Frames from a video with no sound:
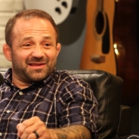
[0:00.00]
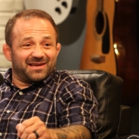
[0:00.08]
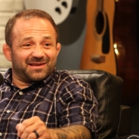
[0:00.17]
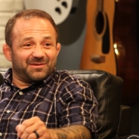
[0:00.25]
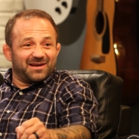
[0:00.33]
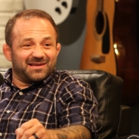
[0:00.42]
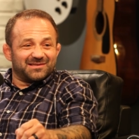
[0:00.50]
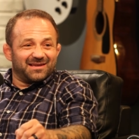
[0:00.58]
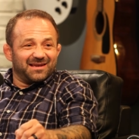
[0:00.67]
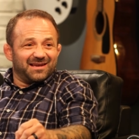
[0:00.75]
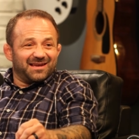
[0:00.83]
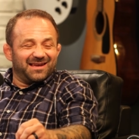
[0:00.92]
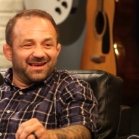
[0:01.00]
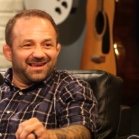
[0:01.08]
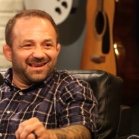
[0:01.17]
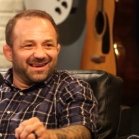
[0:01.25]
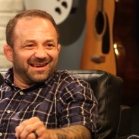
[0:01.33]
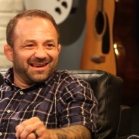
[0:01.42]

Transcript: I think. Right? No he's question a, about it.